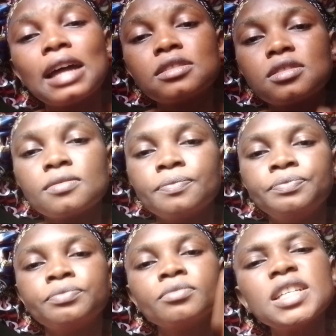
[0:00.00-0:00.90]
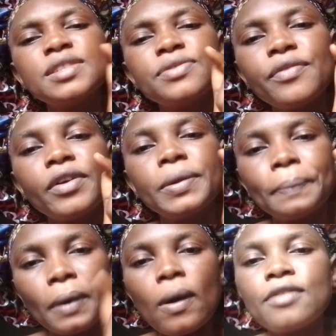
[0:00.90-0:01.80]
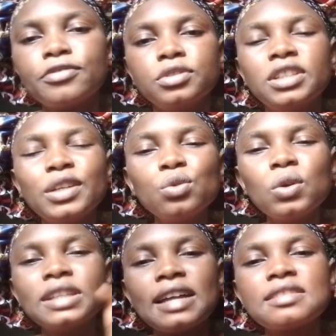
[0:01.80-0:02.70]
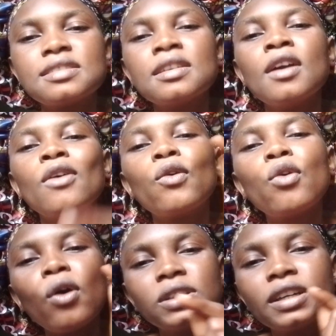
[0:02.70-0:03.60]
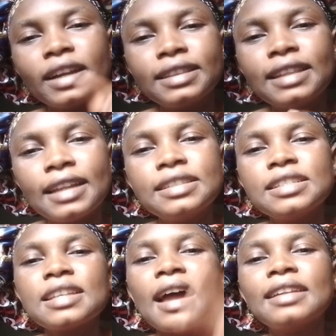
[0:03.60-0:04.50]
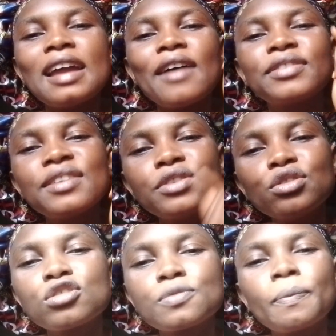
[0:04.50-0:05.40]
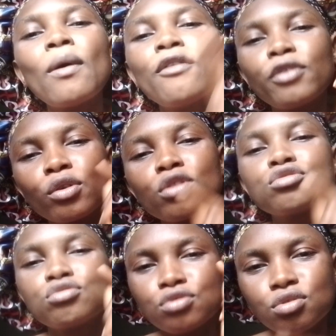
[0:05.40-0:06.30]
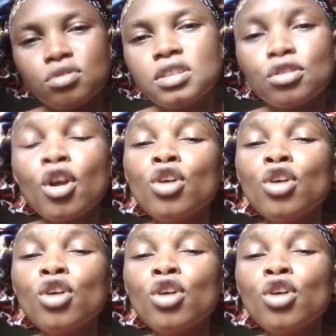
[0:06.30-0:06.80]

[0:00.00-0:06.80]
that it's very, very powerful. They know that God created this and they have given us power for us to use it.